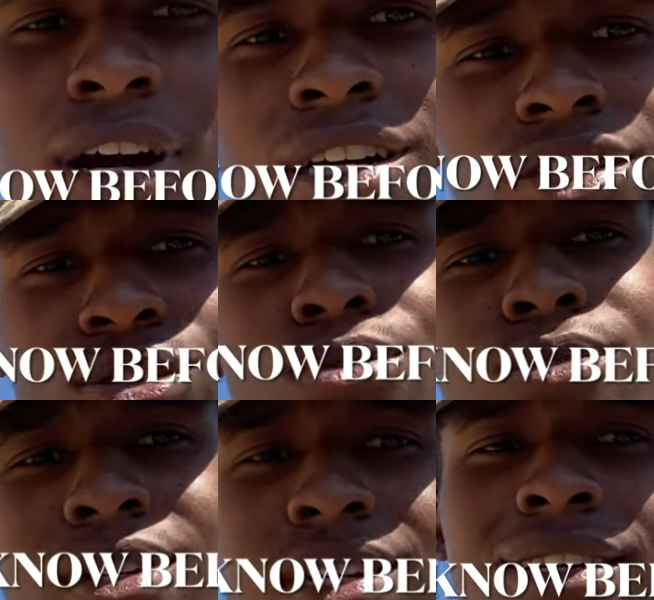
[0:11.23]
I
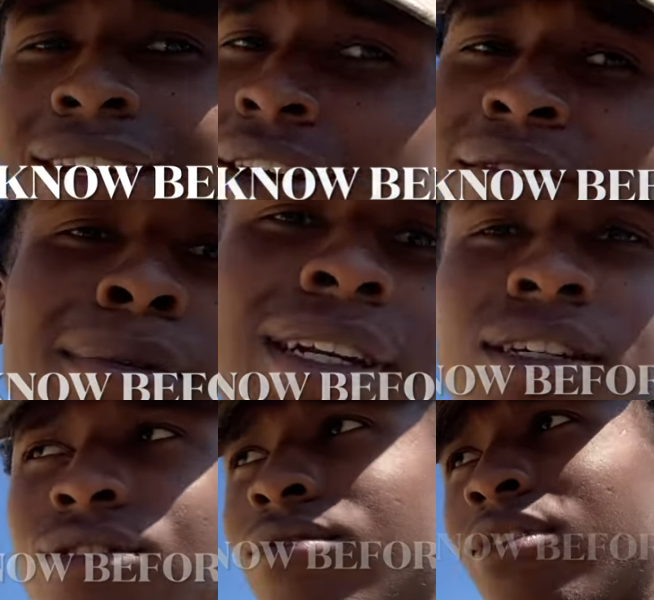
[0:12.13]
joined the Army
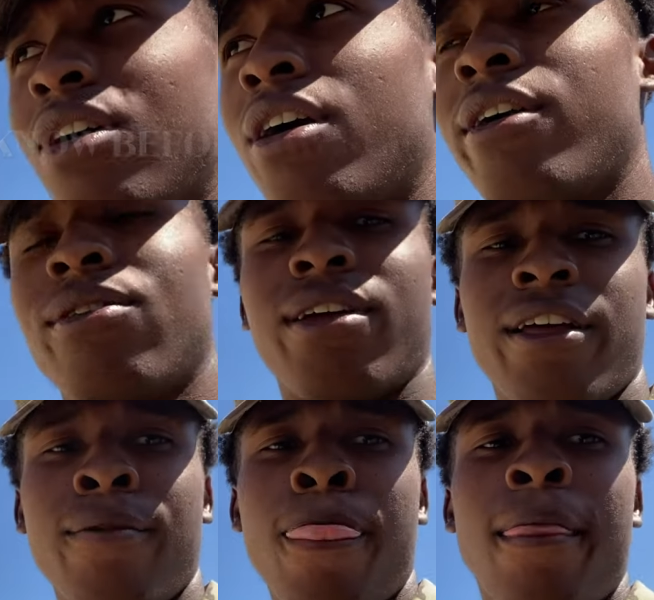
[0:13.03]
National Guard,
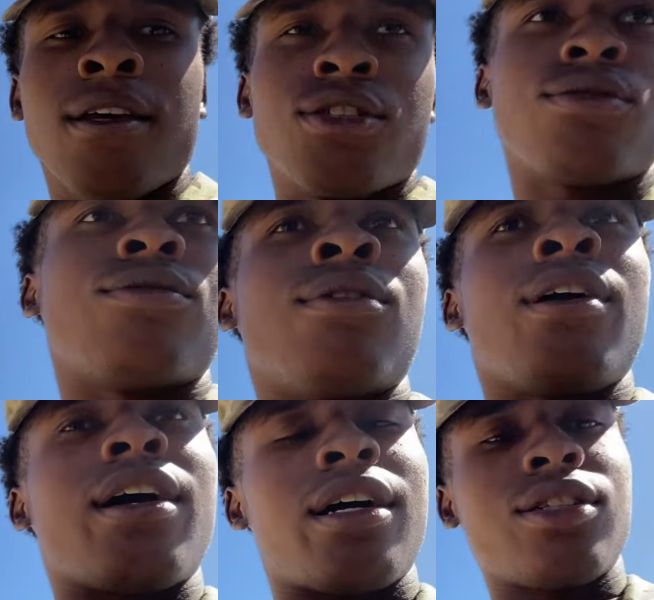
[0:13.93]
okay? So,
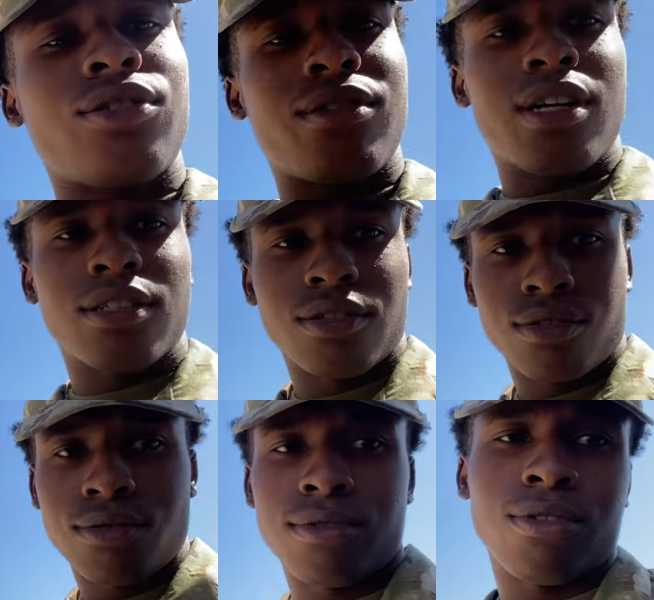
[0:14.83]
as you guys
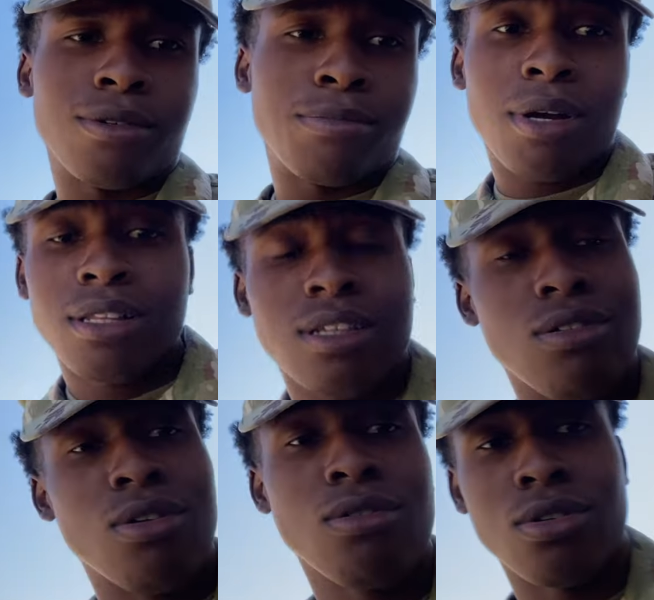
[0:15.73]
know, or probably you
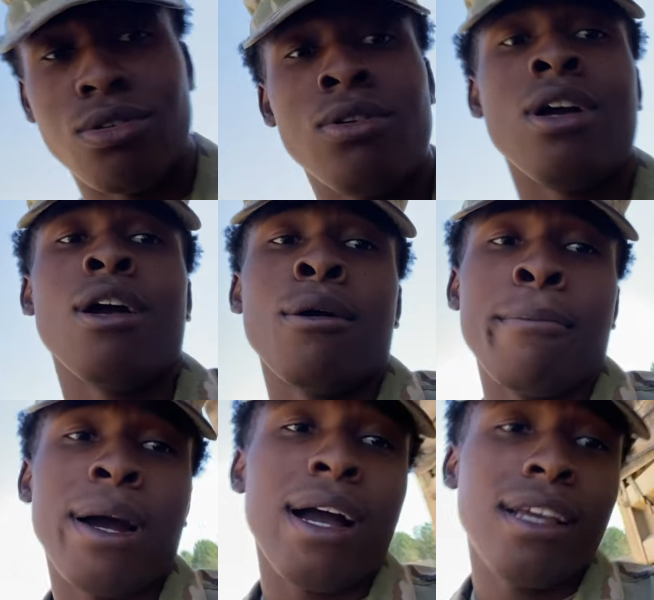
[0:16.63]
don't know,
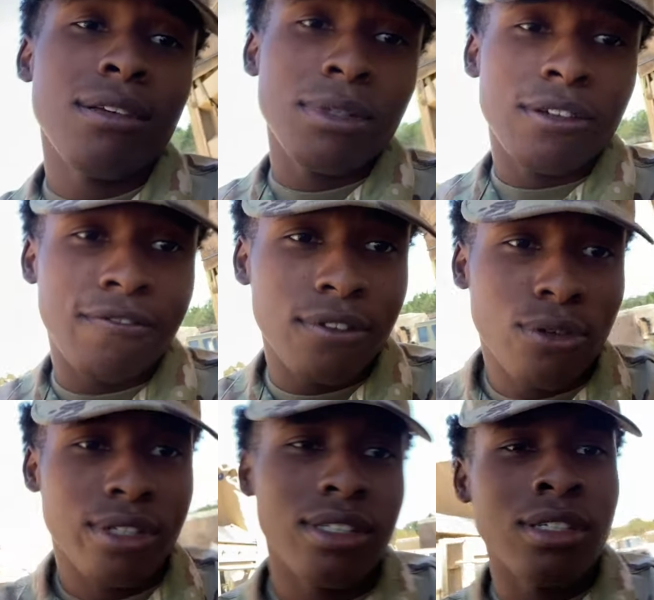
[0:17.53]
but I am in the
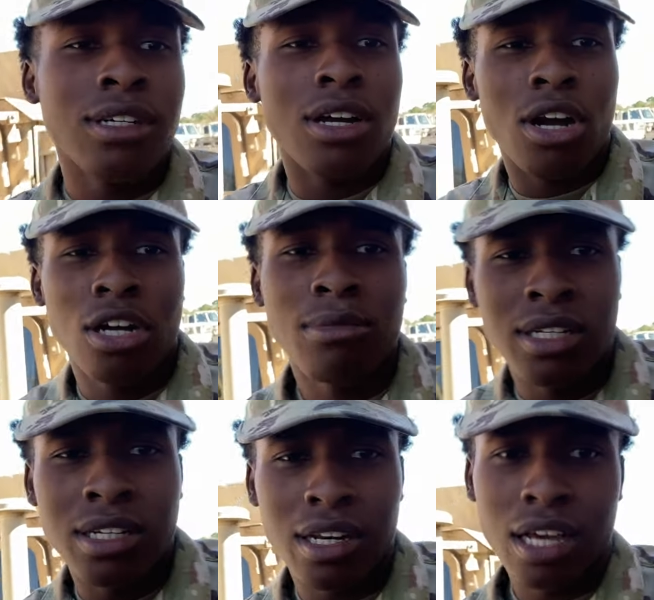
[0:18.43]
Florida
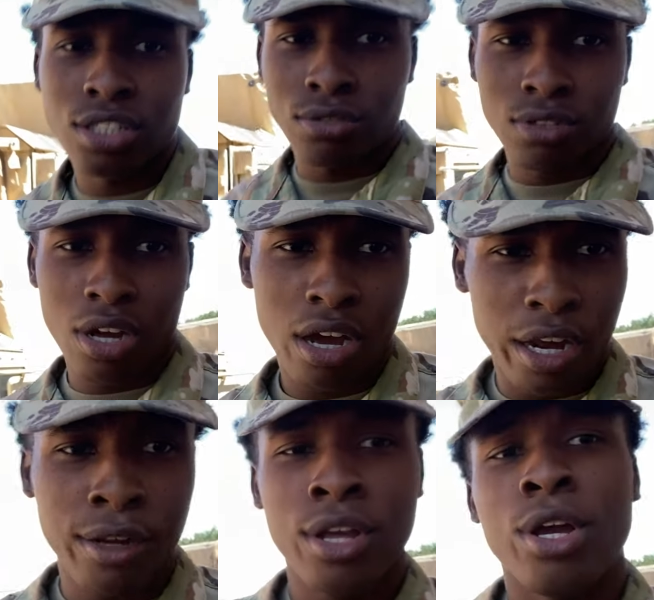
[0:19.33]
Army National
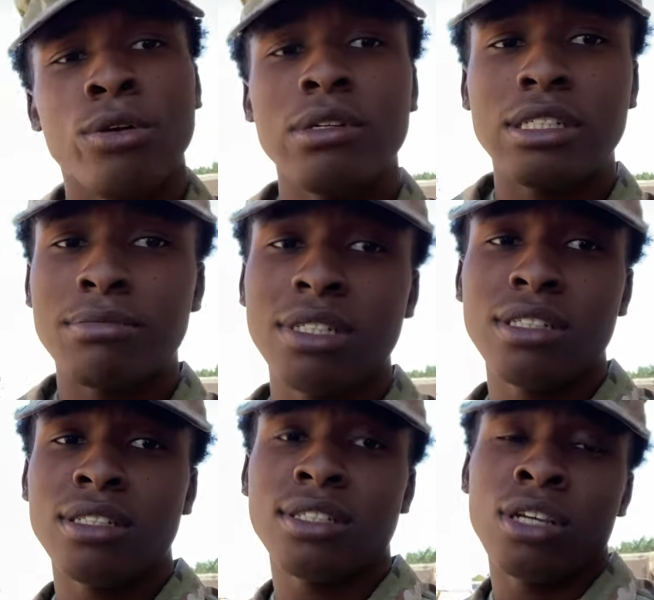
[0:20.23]
Guard, which
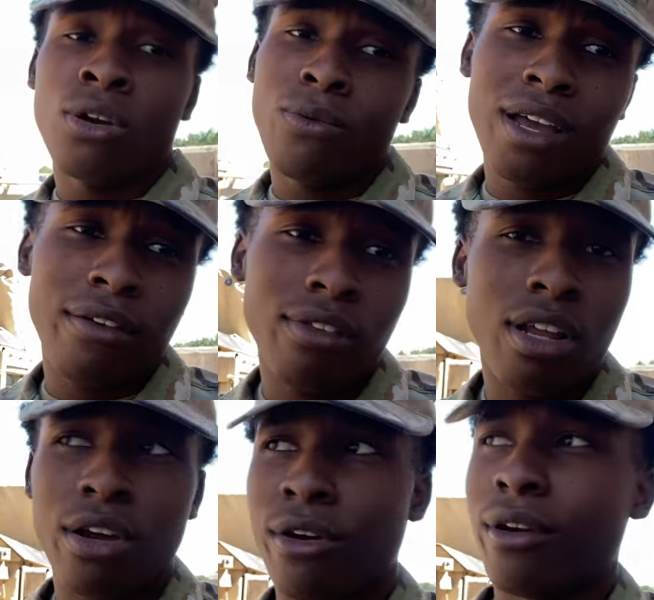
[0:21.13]
means we have a
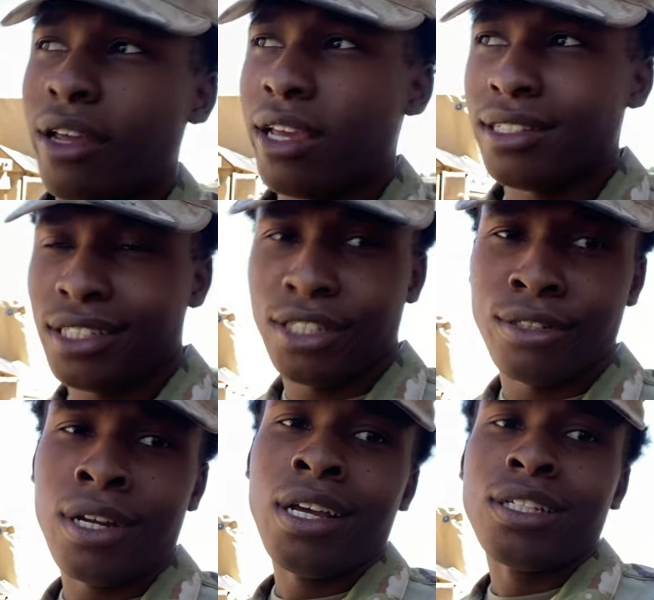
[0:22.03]
lot of hurricanes here.